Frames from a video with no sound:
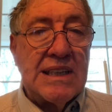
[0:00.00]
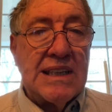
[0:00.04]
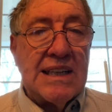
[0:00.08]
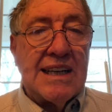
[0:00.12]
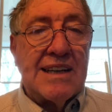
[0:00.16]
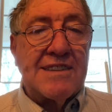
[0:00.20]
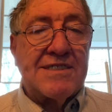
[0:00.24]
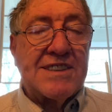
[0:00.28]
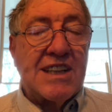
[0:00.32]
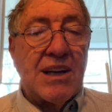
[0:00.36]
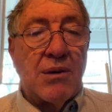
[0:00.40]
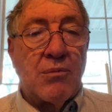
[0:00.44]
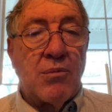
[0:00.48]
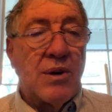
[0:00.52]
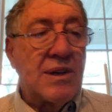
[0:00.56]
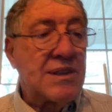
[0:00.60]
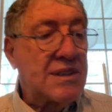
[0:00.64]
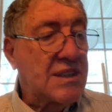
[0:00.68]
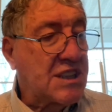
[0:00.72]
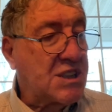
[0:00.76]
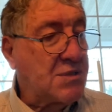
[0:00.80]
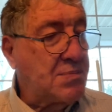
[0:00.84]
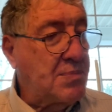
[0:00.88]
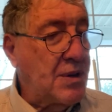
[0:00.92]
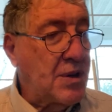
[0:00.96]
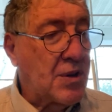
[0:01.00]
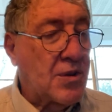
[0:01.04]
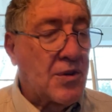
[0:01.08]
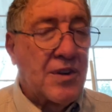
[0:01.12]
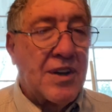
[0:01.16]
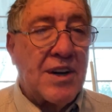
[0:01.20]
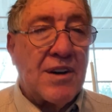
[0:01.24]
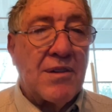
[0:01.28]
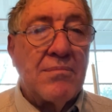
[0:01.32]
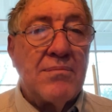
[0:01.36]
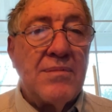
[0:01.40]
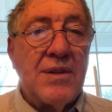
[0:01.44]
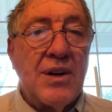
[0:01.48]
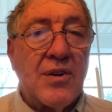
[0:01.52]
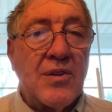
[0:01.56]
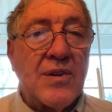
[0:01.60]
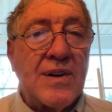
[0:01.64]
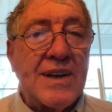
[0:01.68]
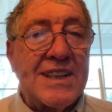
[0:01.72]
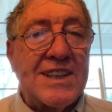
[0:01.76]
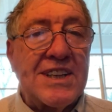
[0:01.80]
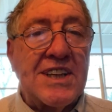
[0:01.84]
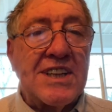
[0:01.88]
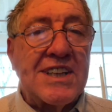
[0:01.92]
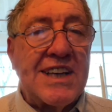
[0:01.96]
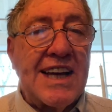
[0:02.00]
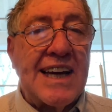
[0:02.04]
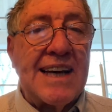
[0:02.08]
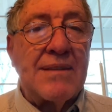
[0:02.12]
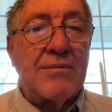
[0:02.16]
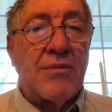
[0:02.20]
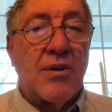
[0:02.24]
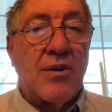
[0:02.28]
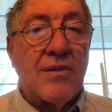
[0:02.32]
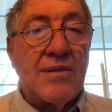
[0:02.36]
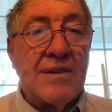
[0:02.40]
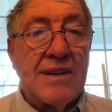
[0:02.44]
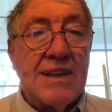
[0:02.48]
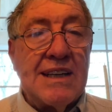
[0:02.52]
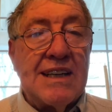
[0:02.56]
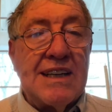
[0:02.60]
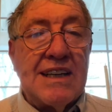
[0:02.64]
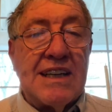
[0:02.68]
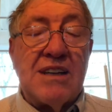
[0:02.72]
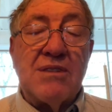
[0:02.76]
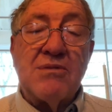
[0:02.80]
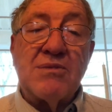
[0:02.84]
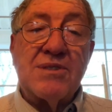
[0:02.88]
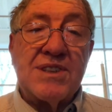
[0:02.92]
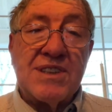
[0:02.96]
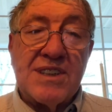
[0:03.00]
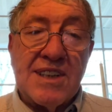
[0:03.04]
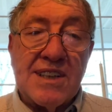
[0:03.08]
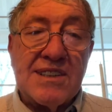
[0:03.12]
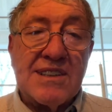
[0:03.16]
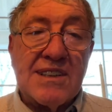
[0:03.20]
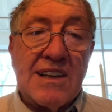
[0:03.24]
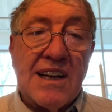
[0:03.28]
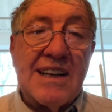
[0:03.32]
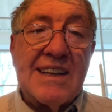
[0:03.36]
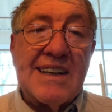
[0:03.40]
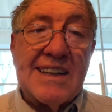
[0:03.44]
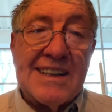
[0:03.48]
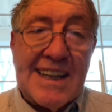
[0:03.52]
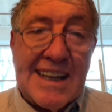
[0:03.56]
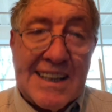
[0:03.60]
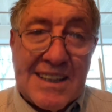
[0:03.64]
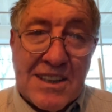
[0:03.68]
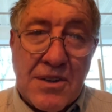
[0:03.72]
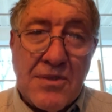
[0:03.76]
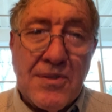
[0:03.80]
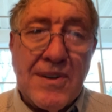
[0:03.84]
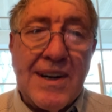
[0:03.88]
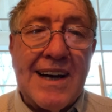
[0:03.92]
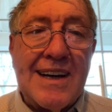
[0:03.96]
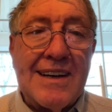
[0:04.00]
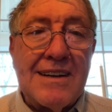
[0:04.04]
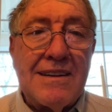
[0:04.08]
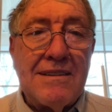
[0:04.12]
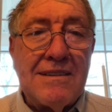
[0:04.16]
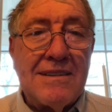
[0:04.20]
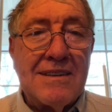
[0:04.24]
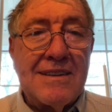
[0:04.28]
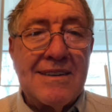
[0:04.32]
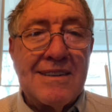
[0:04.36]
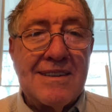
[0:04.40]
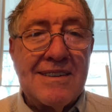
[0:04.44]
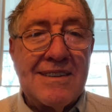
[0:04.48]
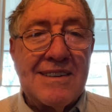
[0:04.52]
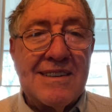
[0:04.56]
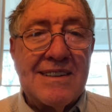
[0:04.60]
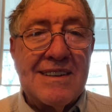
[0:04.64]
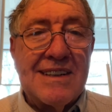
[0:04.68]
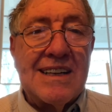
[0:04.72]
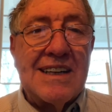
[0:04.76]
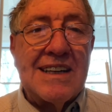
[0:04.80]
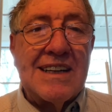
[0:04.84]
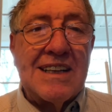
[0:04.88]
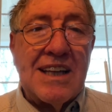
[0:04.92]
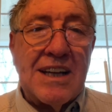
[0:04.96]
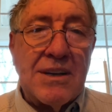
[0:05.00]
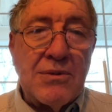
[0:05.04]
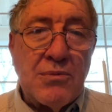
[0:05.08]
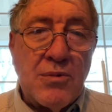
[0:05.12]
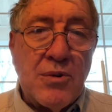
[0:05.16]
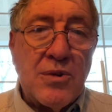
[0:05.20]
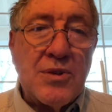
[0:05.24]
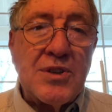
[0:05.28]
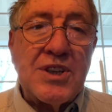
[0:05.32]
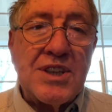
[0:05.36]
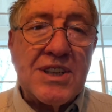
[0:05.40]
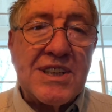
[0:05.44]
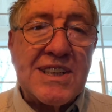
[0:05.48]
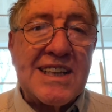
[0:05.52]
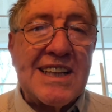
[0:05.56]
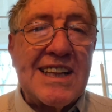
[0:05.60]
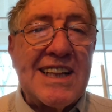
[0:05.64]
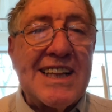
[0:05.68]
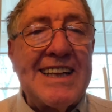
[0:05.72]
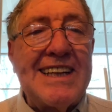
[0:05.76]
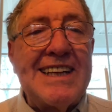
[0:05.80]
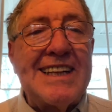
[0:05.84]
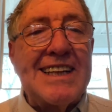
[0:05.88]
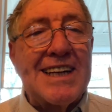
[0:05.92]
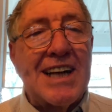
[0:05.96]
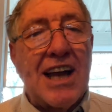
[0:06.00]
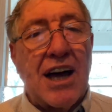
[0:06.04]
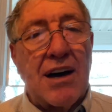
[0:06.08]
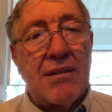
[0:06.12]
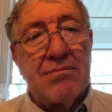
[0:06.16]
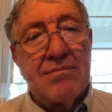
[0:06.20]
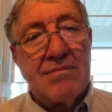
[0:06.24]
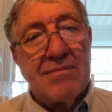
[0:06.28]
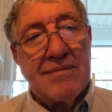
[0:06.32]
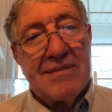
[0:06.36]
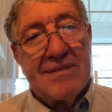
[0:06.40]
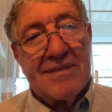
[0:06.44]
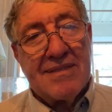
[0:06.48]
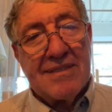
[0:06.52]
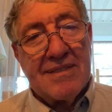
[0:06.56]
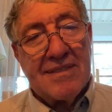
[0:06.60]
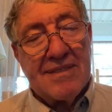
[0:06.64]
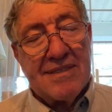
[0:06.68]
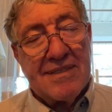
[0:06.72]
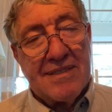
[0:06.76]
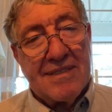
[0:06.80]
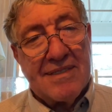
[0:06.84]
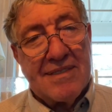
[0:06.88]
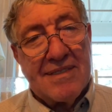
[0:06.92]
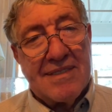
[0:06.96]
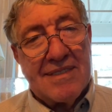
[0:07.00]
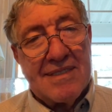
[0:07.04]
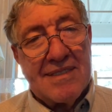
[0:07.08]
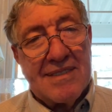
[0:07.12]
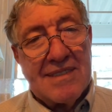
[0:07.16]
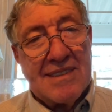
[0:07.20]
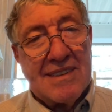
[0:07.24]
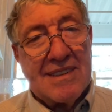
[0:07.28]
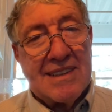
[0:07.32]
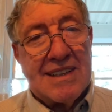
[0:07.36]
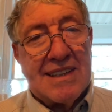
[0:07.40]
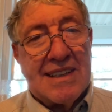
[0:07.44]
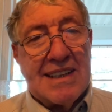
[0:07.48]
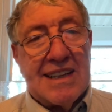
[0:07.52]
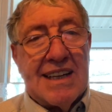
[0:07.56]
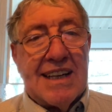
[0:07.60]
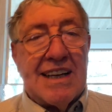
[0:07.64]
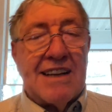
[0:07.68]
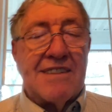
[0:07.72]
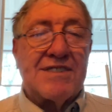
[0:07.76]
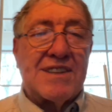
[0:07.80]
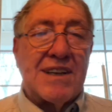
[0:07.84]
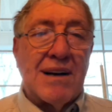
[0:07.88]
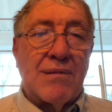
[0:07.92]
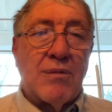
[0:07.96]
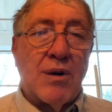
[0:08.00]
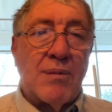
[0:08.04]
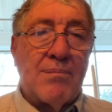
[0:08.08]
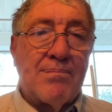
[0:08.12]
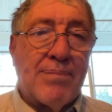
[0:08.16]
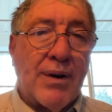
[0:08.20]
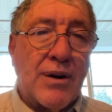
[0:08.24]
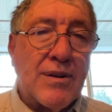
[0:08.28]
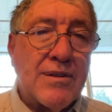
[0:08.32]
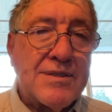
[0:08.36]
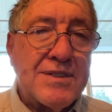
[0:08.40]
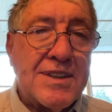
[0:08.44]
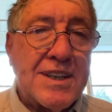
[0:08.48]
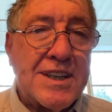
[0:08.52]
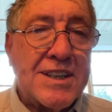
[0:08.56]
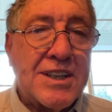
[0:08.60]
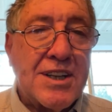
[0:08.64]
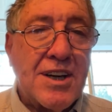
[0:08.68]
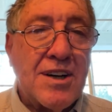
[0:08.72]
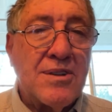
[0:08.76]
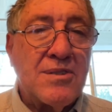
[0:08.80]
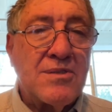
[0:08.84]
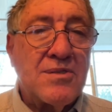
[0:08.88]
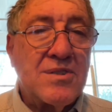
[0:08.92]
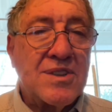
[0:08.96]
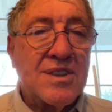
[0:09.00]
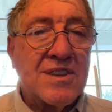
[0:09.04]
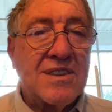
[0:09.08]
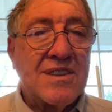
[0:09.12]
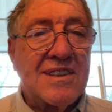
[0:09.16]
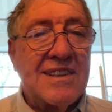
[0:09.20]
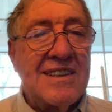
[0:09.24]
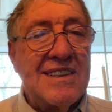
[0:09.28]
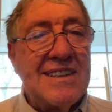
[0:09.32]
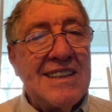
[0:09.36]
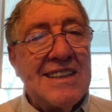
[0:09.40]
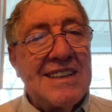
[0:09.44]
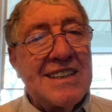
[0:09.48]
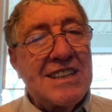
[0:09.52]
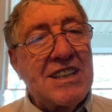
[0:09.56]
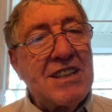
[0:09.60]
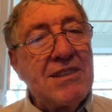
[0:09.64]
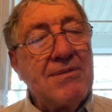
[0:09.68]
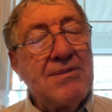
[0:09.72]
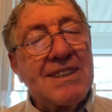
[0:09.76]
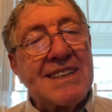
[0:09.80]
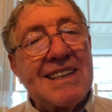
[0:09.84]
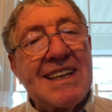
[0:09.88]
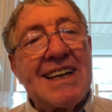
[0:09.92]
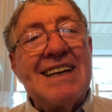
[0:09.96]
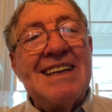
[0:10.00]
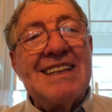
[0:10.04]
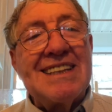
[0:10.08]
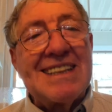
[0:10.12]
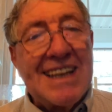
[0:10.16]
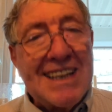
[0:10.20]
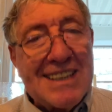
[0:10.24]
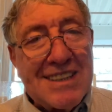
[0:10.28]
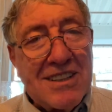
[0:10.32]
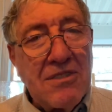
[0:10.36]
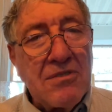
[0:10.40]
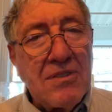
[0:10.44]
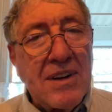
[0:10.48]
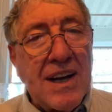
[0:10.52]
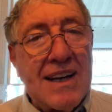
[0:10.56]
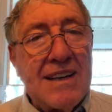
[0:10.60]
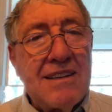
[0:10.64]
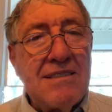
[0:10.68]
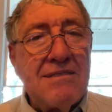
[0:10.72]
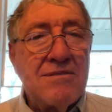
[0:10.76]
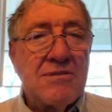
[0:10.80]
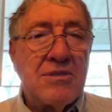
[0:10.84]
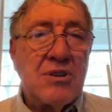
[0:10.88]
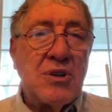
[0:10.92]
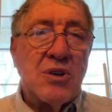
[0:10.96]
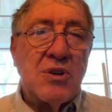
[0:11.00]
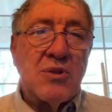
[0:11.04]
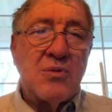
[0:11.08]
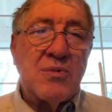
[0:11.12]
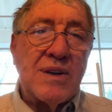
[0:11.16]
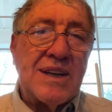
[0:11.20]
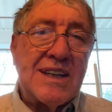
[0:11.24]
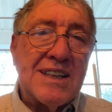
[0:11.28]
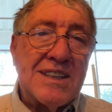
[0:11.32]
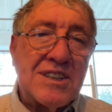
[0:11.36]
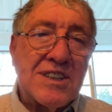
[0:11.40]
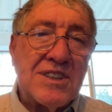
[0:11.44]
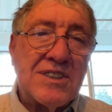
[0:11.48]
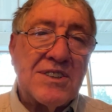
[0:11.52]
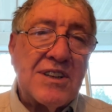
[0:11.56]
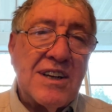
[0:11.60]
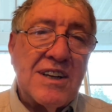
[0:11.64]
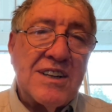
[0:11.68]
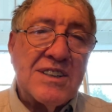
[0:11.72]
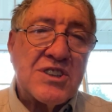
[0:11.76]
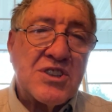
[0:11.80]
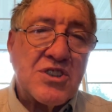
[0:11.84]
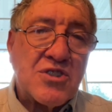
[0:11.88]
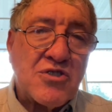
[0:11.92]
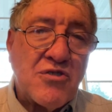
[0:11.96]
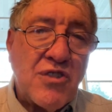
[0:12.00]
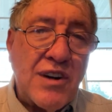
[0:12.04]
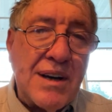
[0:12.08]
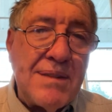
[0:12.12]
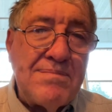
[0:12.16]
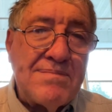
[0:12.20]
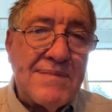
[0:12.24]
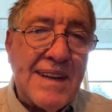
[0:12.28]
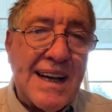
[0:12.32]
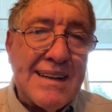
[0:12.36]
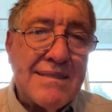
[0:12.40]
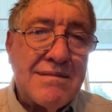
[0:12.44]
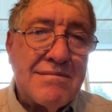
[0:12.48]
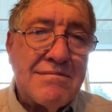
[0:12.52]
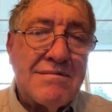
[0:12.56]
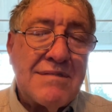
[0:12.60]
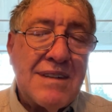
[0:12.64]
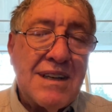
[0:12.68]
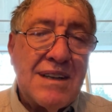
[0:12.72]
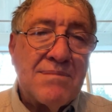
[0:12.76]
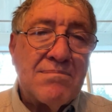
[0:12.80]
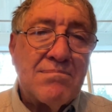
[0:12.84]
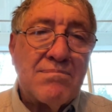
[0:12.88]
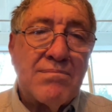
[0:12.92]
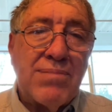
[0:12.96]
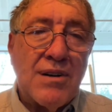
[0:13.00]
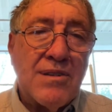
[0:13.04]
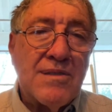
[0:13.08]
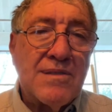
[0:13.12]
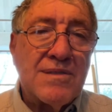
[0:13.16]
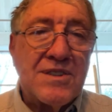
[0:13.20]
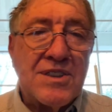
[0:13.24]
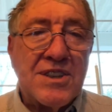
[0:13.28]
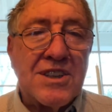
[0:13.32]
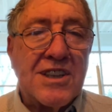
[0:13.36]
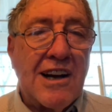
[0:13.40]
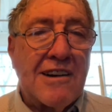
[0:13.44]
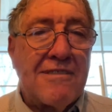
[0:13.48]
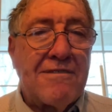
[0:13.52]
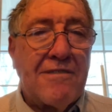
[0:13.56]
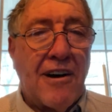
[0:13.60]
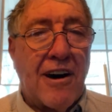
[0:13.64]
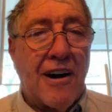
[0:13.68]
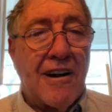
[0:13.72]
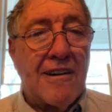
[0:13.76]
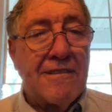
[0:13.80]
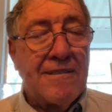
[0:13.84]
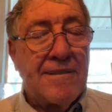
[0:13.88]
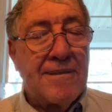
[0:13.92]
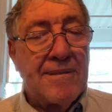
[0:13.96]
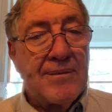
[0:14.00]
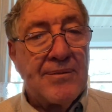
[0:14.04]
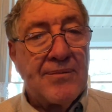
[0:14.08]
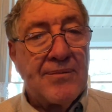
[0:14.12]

If someone spilled their milk at the table, it was just, that's okay. We'll just clean it up. If someone burnt the toast, she would say, that's okay. We can just scrape that burnt stuff off.